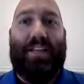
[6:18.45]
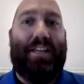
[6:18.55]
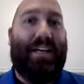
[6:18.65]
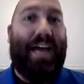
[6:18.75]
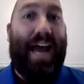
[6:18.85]

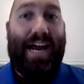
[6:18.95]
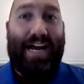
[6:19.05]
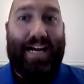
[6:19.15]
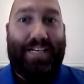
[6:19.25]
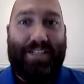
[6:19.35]
the
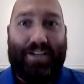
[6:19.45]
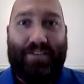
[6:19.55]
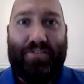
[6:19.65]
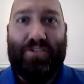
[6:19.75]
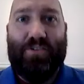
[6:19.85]
chaos
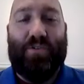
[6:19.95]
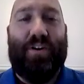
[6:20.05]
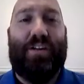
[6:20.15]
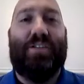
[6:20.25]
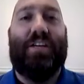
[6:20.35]
of
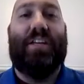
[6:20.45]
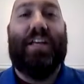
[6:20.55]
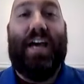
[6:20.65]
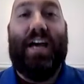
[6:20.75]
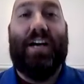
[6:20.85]
storage and the
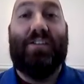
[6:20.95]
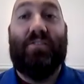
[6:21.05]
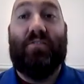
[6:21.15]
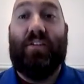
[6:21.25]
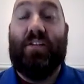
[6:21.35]
chaos
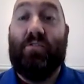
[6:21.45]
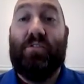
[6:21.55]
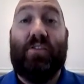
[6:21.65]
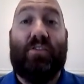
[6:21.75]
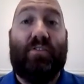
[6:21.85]
of
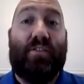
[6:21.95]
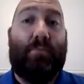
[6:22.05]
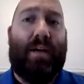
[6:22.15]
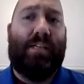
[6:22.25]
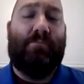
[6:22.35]
usage of
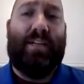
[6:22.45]
space.